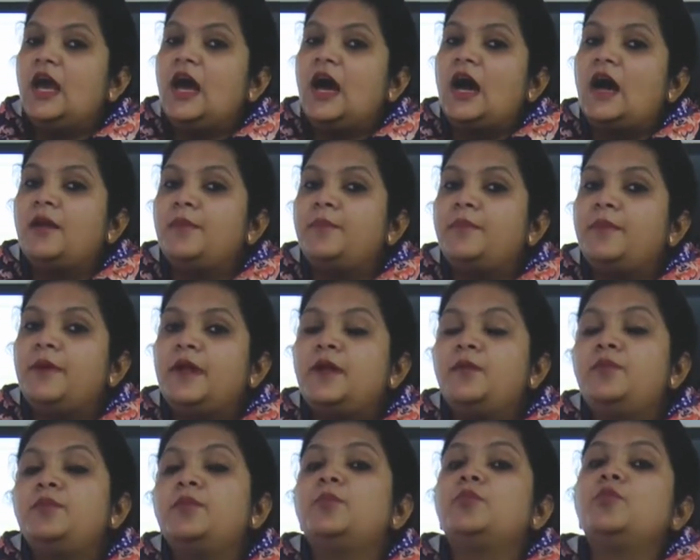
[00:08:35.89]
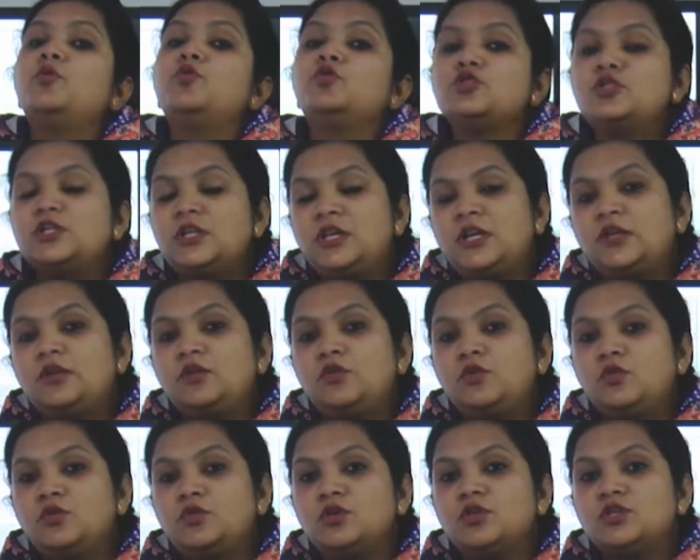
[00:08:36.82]
are paid proportionate
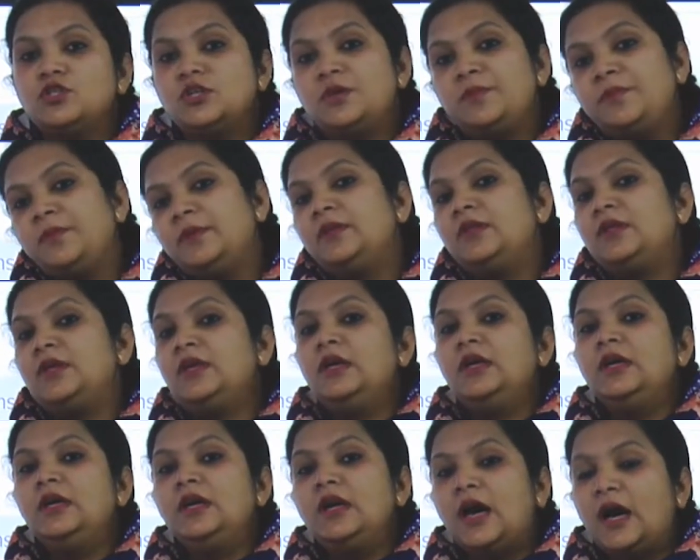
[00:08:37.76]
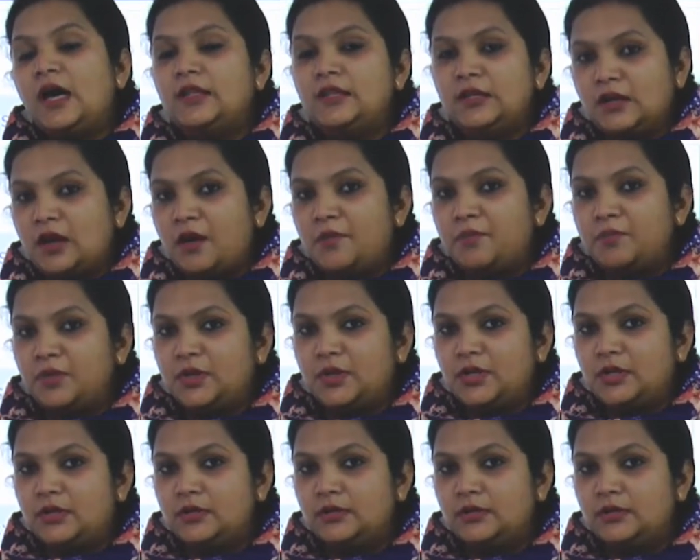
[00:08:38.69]
ownership in the other company.